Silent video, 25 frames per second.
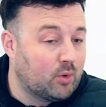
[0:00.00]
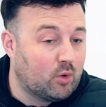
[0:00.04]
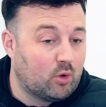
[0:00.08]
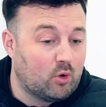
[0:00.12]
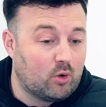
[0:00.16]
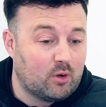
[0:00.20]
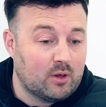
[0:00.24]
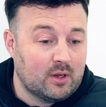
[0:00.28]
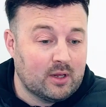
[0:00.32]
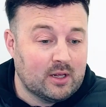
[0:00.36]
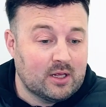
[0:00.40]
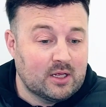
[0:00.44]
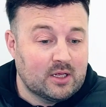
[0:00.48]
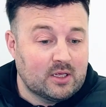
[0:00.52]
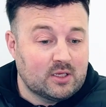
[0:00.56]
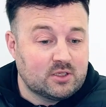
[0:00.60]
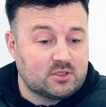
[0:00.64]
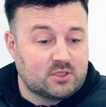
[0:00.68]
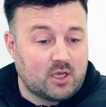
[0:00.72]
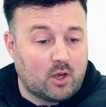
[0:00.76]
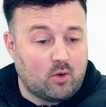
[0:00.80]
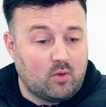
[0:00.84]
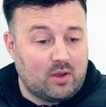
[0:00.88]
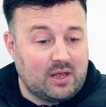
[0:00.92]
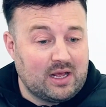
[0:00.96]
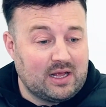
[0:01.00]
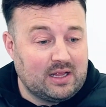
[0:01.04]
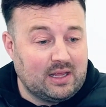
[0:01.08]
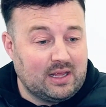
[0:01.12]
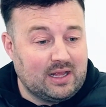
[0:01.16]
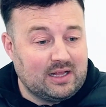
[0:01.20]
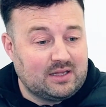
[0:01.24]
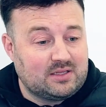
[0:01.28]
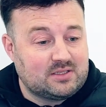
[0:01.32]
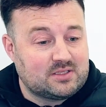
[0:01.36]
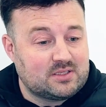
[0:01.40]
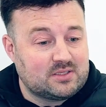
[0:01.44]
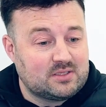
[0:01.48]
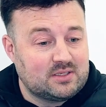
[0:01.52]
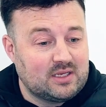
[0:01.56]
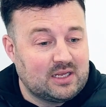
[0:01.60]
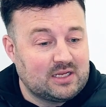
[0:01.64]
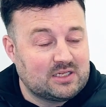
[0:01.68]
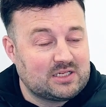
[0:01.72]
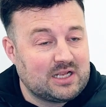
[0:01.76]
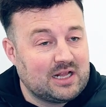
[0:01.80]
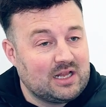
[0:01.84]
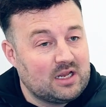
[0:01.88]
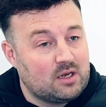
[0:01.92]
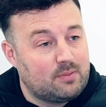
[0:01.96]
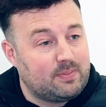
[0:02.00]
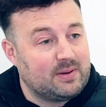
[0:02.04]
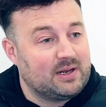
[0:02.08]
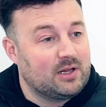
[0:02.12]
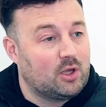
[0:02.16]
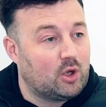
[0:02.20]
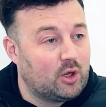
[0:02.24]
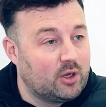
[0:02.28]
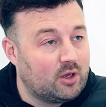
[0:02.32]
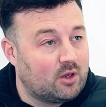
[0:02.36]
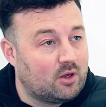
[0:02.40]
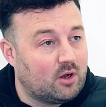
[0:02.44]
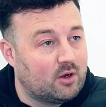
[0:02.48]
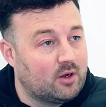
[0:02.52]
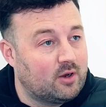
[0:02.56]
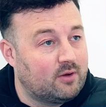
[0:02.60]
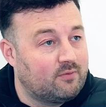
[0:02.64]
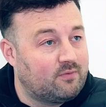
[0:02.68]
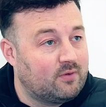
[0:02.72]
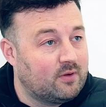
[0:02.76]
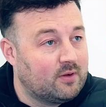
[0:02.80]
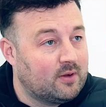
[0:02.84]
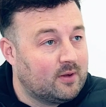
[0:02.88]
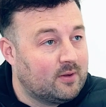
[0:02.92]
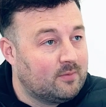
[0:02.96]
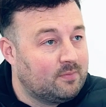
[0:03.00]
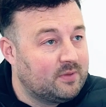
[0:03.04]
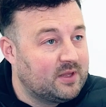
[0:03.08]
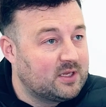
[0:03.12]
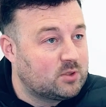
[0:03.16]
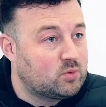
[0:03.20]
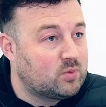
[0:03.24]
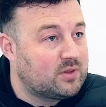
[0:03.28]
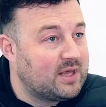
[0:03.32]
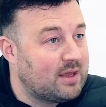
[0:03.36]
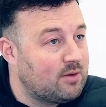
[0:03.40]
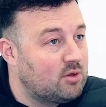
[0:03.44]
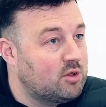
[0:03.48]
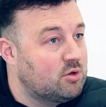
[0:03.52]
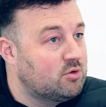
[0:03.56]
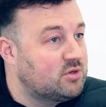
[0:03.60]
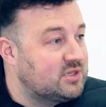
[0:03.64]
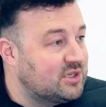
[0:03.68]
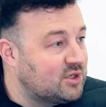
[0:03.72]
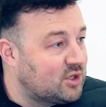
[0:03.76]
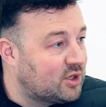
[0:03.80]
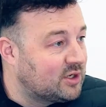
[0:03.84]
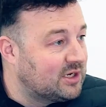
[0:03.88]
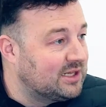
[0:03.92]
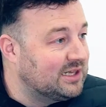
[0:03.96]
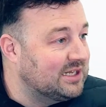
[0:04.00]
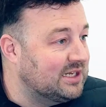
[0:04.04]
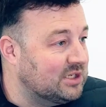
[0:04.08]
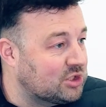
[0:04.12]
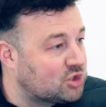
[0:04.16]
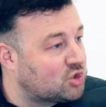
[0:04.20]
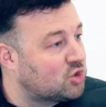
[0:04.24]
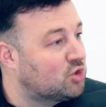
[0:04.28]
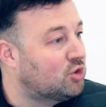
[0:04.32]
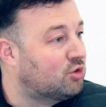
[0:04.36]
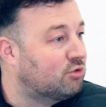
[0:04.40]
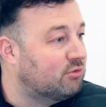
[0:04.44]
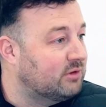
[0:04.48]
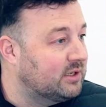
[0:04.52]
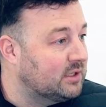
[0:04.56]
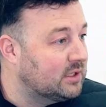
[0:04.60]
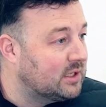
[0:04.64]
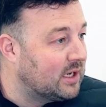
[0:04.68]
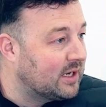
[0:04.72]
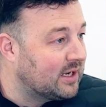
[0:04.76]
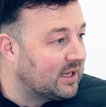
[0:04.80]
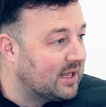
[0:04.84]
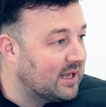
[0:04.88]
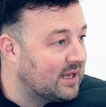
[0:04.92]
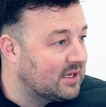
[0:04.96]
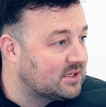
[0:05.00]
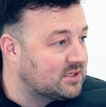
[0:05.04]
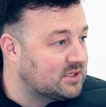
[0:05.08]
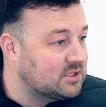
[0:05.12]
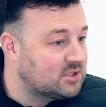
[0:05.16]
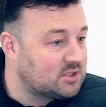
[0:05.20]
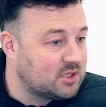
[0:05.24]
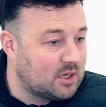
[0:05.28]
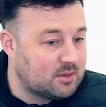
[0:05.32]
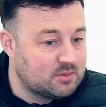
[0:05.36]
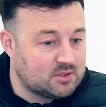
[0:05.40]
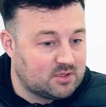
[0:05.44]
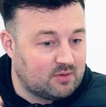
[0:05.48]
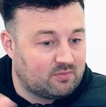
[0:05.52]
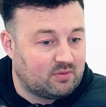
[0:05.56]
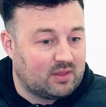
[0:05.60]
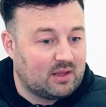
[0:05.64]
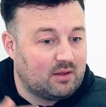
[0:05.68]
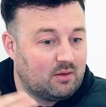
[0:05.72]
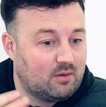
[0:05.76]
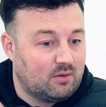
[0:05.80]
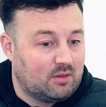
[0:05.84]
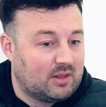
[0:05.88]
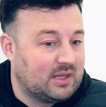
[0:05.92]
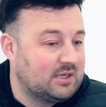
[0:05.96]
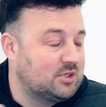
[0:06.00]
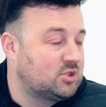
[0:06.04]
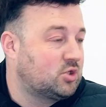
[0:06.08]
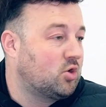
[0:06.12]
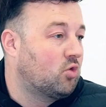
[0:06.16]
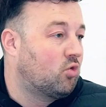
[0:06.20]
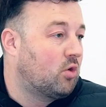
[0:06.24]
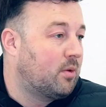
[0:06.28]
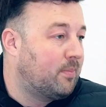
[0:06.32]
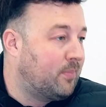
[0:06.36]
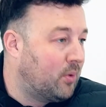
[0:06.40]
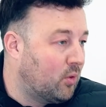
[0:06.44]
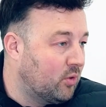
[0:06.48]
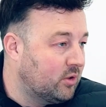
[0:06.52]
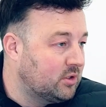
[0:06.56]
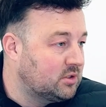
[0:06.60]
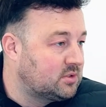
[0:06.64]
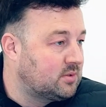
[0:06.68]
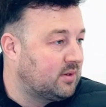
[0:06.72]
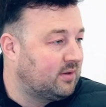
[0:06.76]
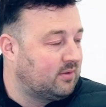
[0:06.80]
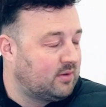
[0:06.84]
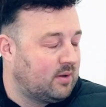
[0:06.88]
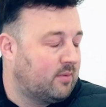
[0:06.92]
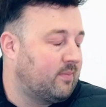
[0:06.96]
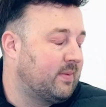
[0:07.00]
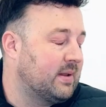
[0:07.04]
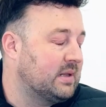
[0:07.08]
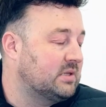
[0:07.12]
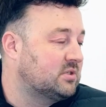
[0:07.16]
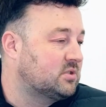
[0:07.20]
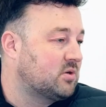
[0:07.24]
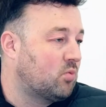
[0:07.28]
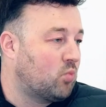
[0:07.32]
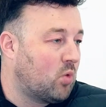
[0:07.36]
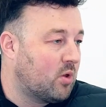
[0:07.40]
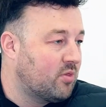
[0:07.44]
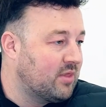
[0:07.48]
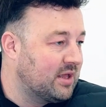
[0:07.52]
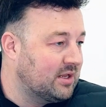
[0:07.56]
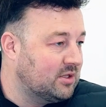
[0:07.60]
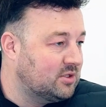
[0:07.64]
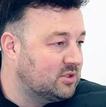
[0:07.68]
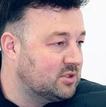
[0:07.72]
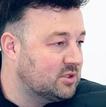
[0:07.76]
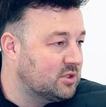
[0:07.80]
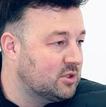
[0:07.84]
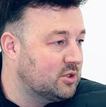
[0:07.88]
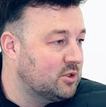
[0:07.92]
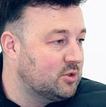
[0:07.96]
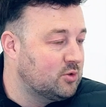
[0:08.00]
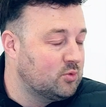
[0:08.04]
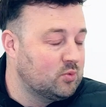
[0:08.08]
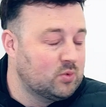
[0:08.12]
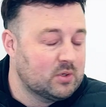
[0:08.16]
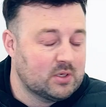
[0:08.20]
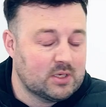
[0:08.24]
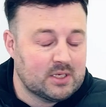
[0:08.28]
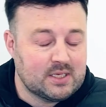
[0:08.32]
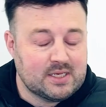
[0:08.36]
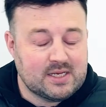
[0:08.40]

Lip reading: Or so it's a little bit like kind of, it's without using kind of lead scoring, I guess, in terms of they score a point, it depends on what they do.